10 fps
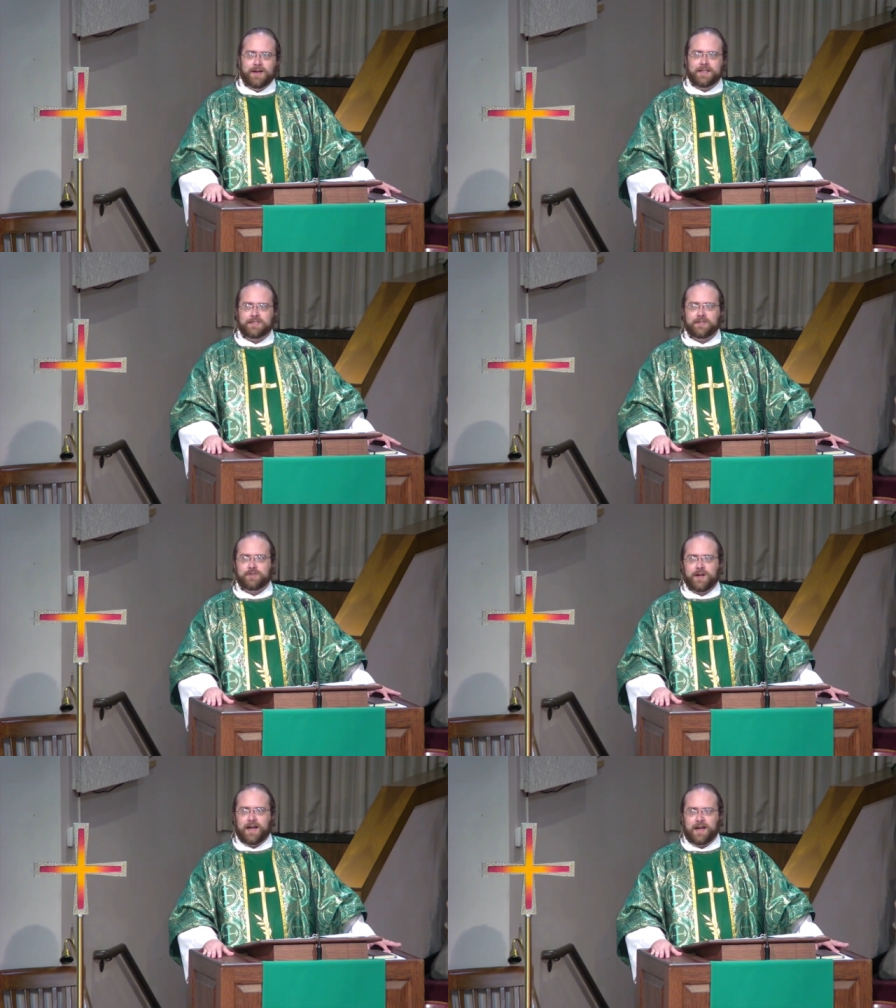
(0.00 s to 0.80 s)
It's the
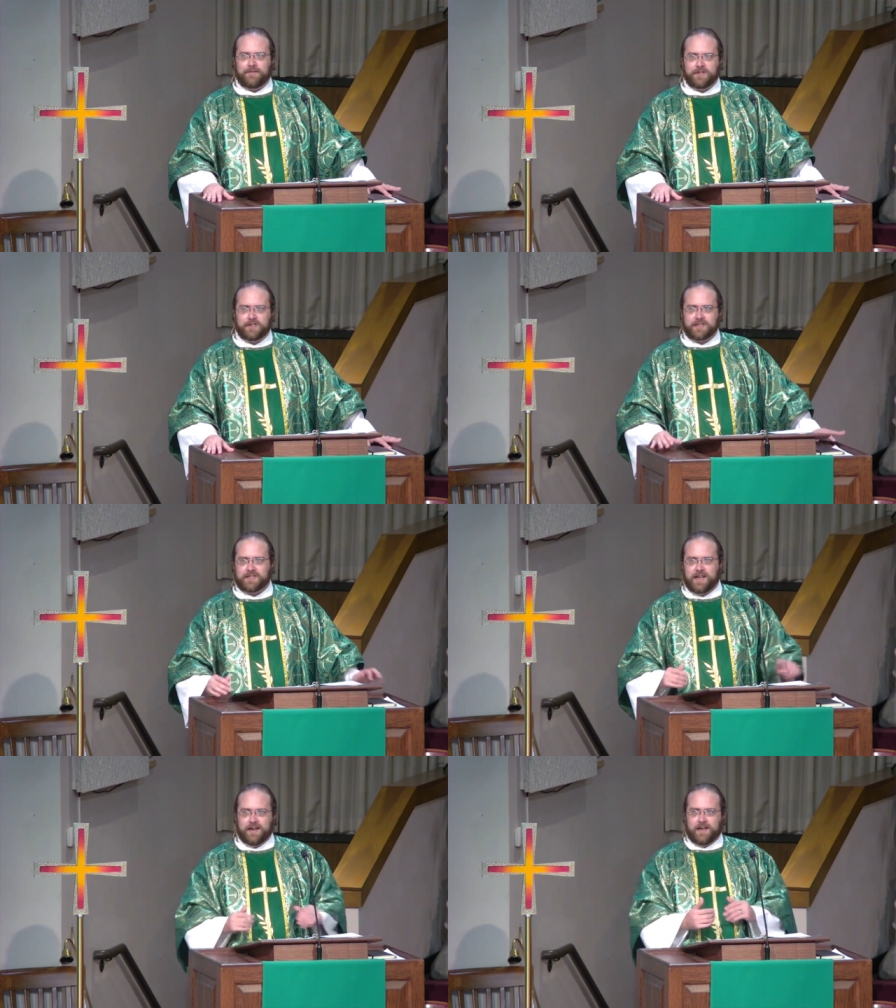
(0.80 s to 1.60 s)
drive to just
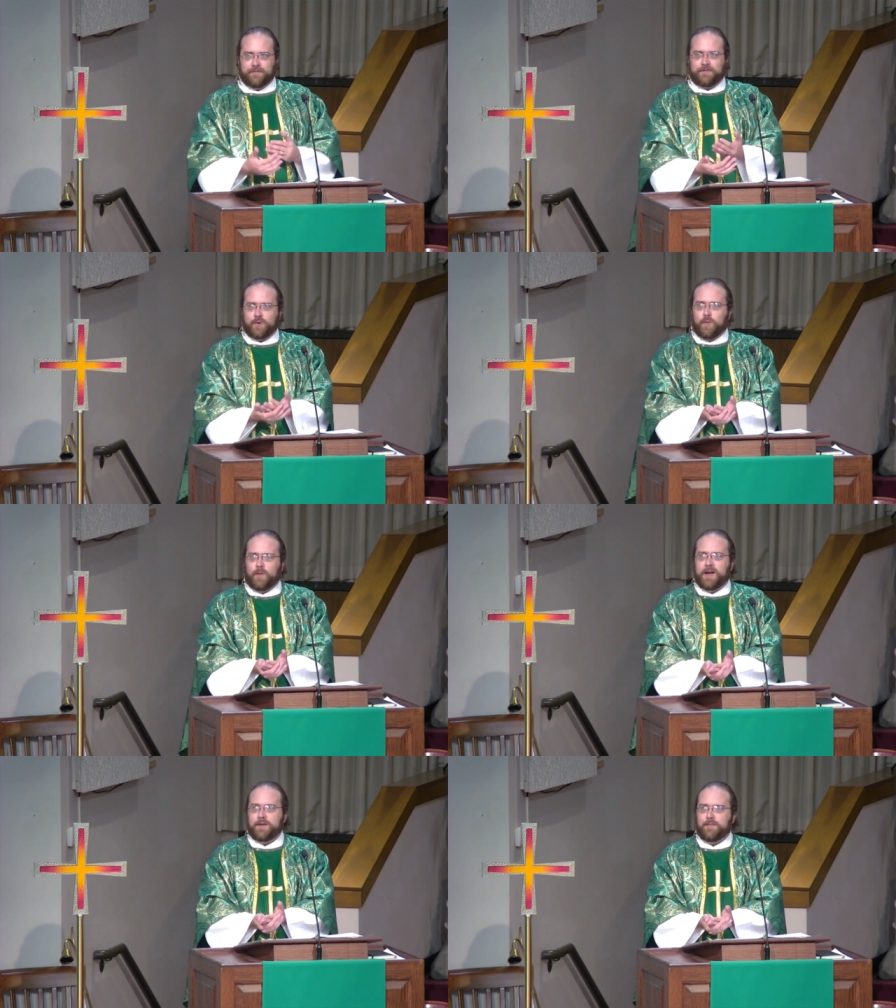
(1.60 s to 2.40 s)
sign up for
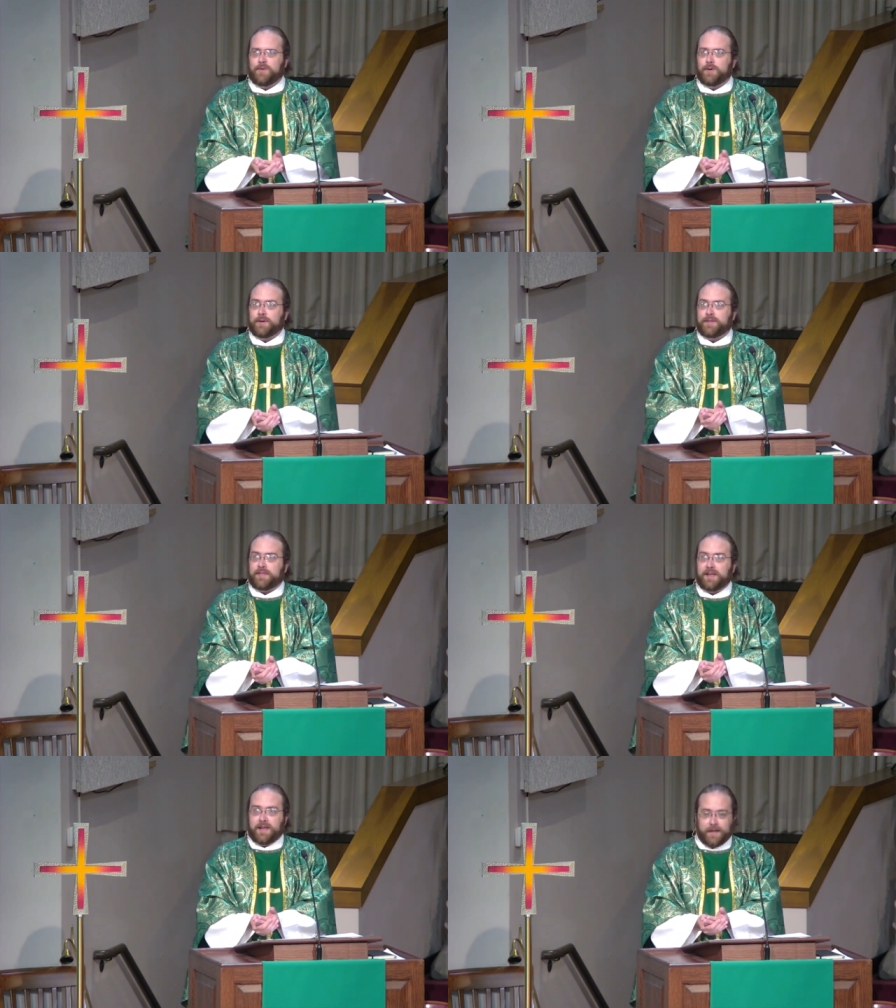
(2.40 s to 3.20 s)
one more
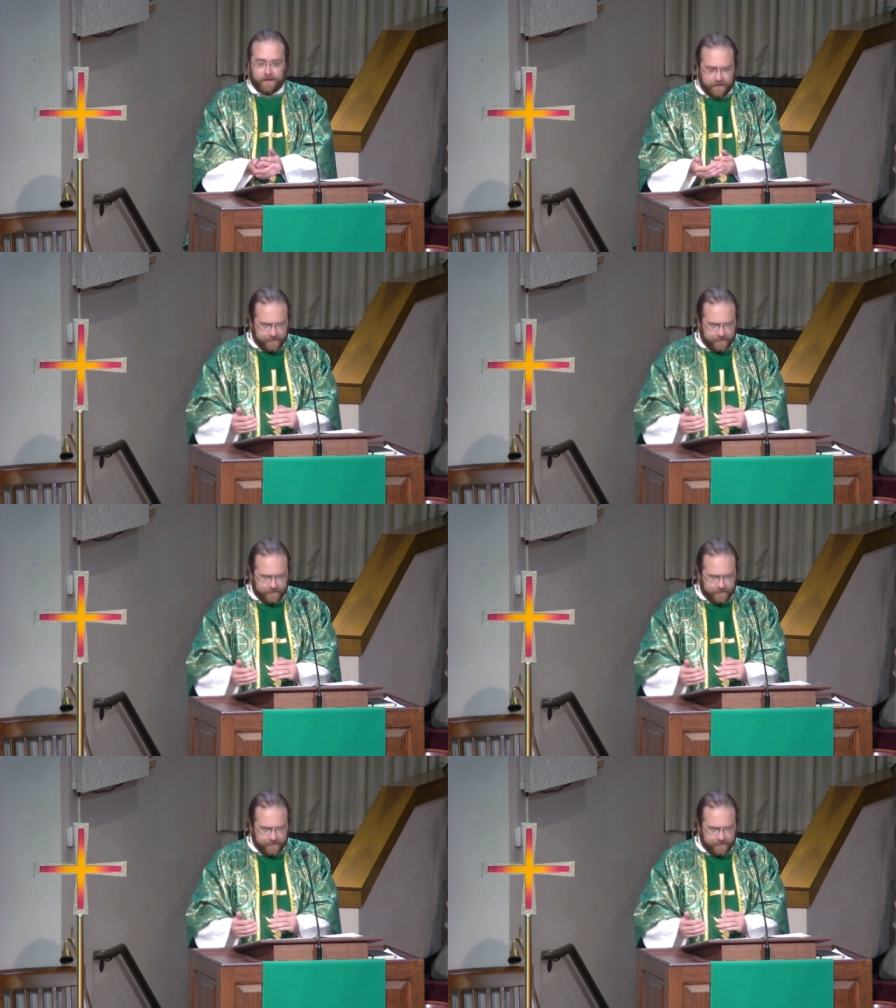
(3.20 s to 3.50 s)
thing.